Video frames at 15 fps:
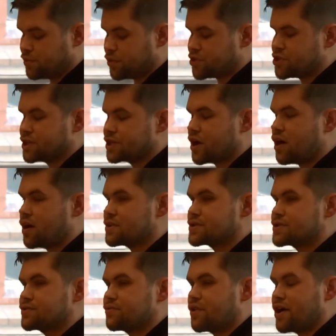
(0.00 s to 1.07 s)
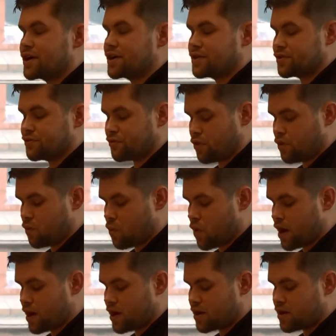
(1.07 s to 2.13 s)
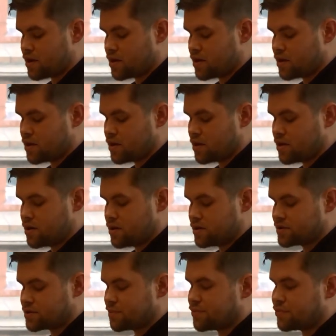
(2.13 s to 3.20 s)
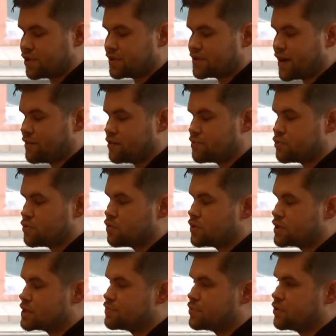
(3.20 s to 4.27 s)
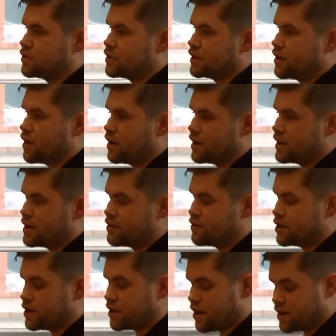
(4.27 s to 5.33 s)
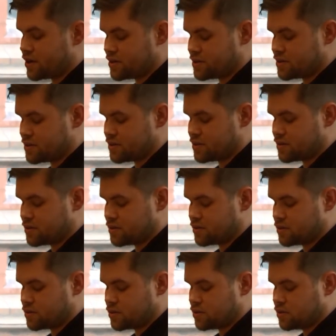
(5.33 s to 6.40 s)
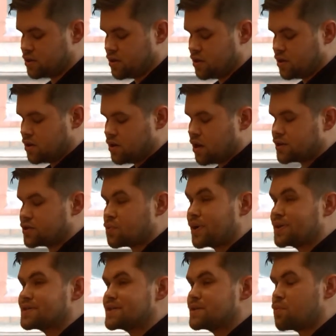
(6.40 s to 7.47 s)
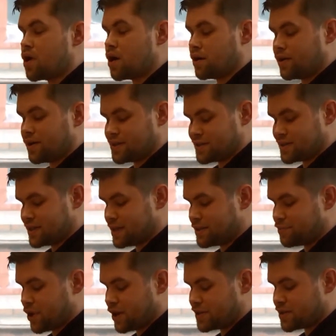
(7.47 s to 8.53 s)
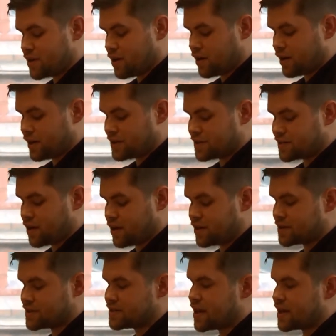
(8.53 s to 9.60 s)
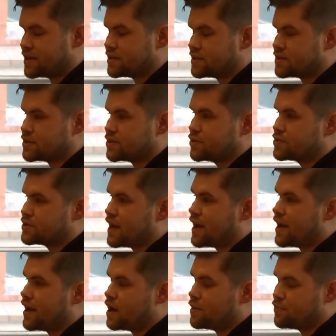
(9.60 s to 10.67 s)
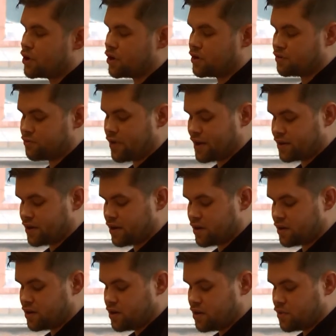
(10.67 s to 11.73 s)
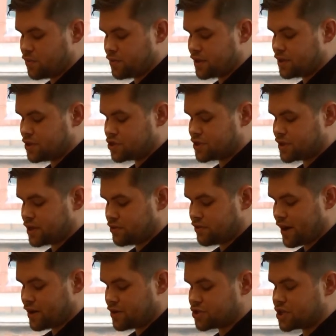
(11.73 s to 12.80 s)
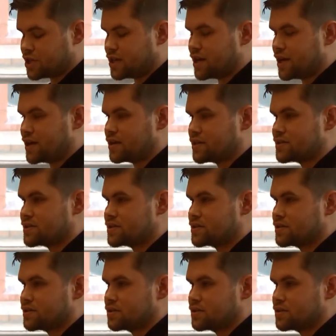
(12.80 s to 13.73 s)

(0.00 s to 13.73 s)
But she'd cast the right the wrong way, something terrible whispered in her ear at night. At 21, I slid my tongue inside a saint whose hair burnt redder with each cigarette she lit.